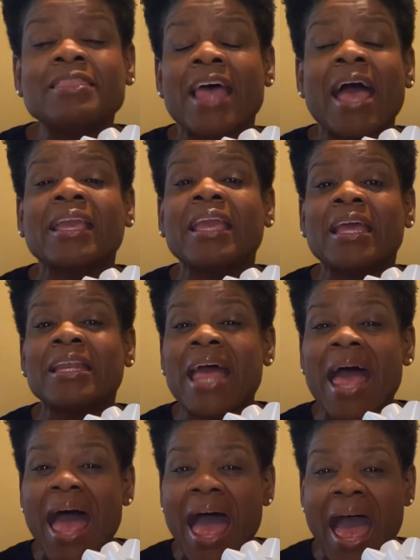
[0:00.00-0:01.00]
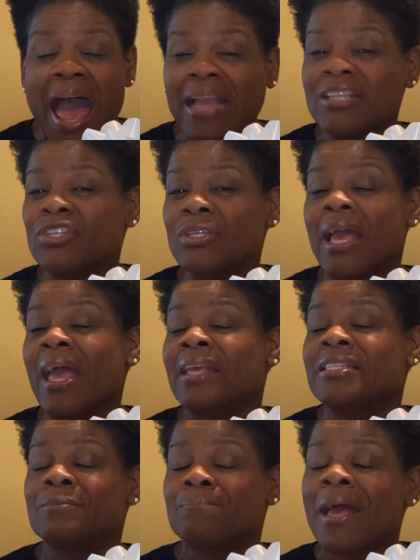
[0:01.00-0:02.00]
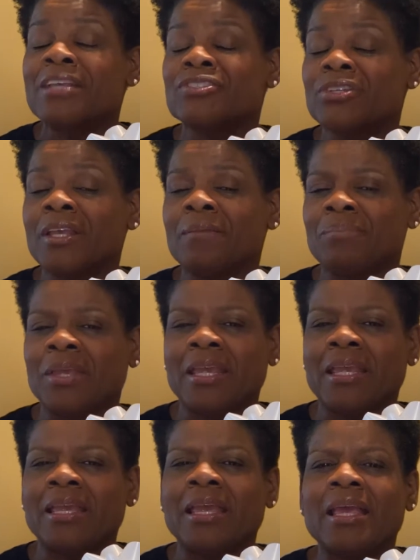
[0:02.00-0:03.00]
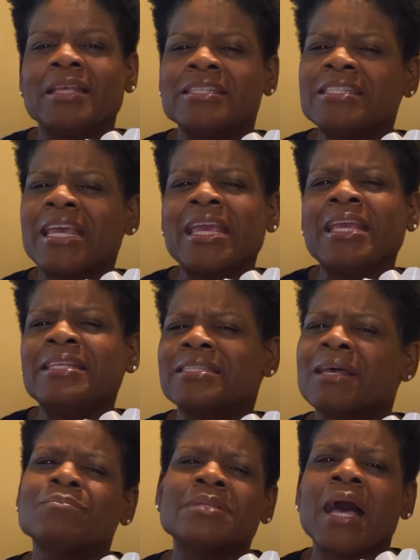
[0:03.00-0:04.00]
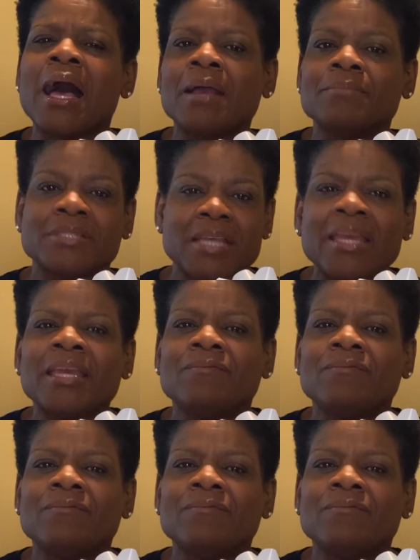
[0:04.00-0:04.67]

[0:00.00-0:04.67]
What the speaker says: That can especially be seen sometimes